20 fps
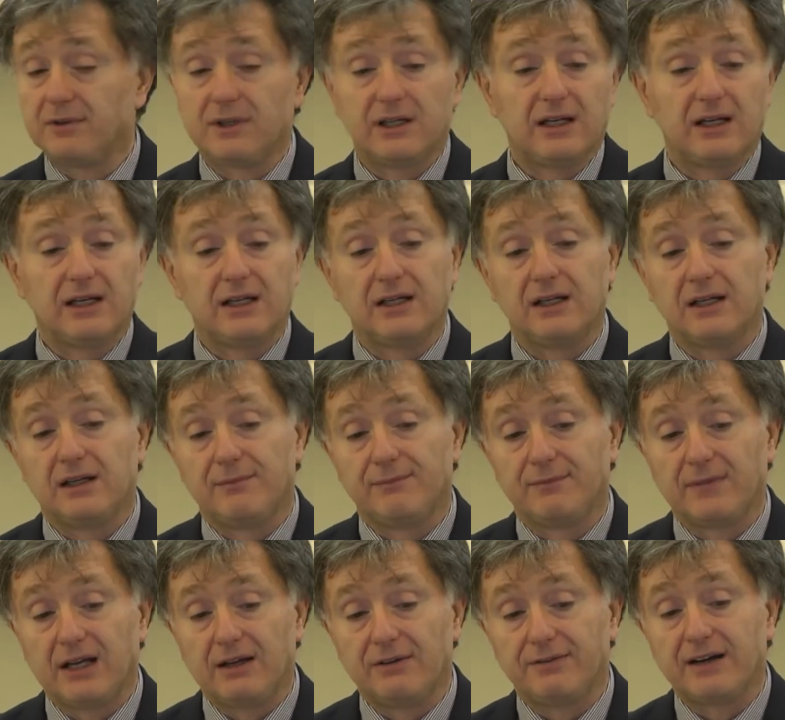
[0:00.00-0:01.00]

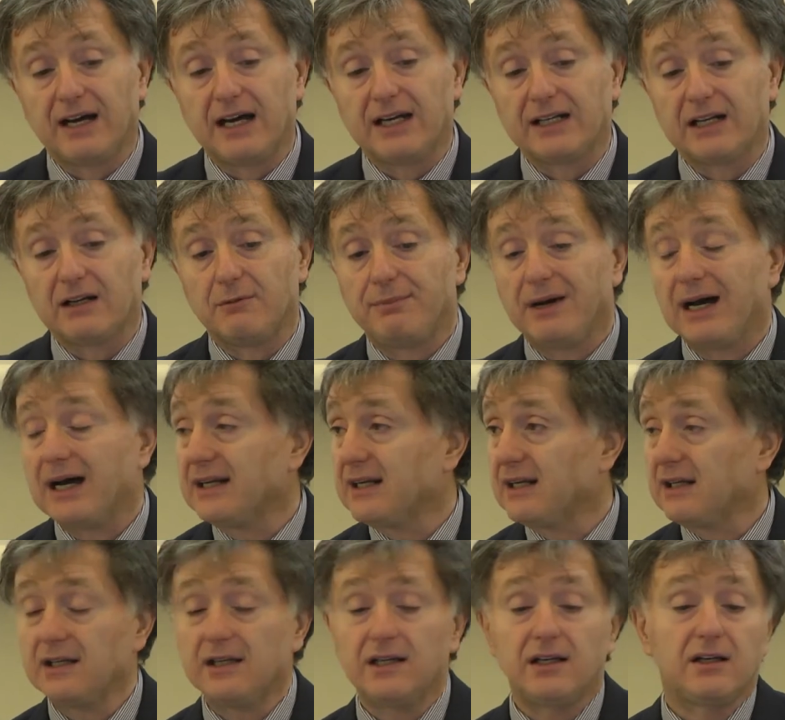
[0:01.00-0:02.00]
a final
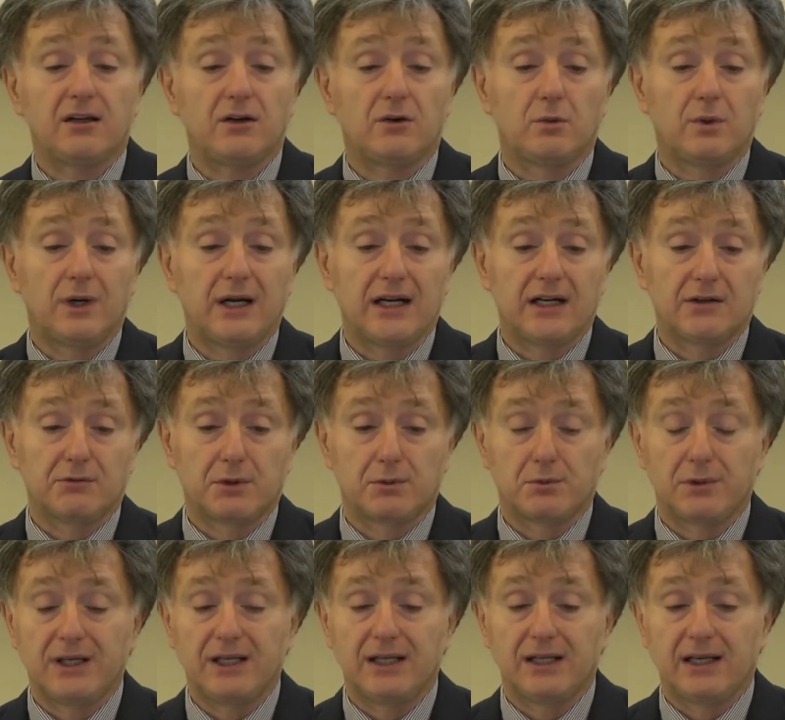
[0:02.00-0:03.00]
panel where we
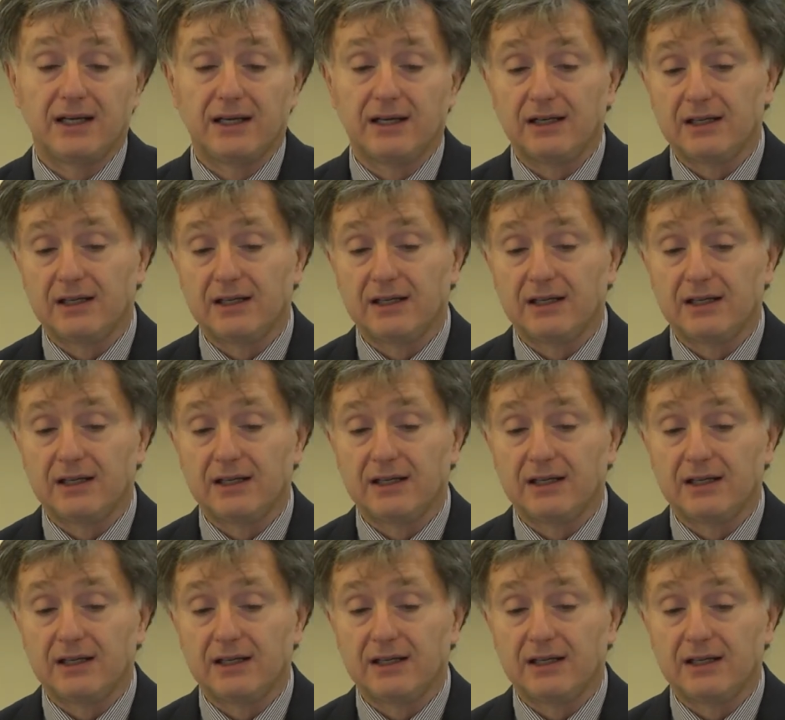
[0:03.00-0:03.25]
will